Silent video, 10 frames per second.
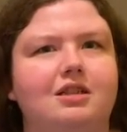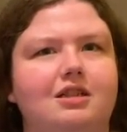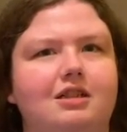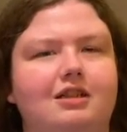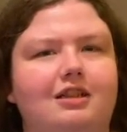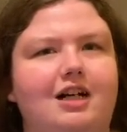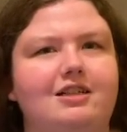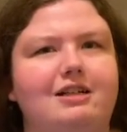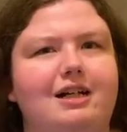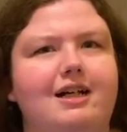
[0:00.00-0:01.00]
And a lot of
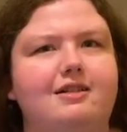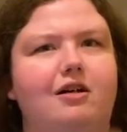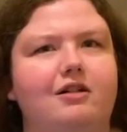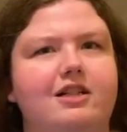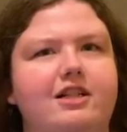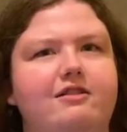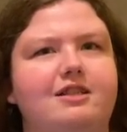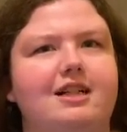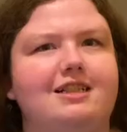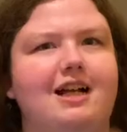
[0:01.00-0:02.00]
times, I'll just use it
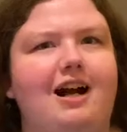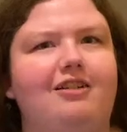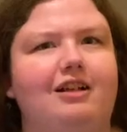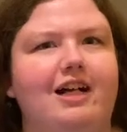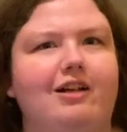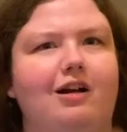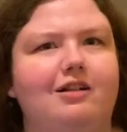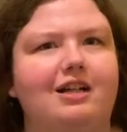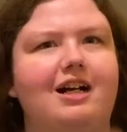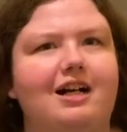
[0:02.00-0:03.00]
as an outline or a
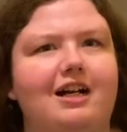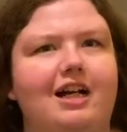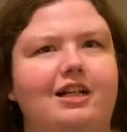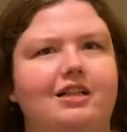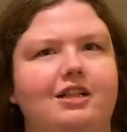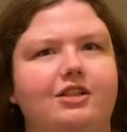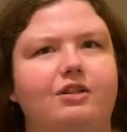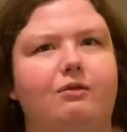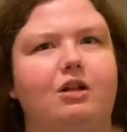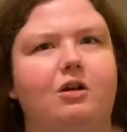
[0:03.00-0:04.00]
guide into
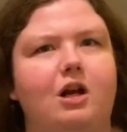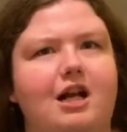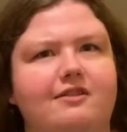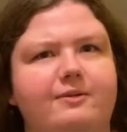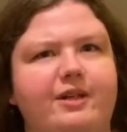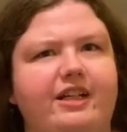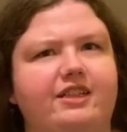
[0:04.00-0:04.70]
what the card actually means.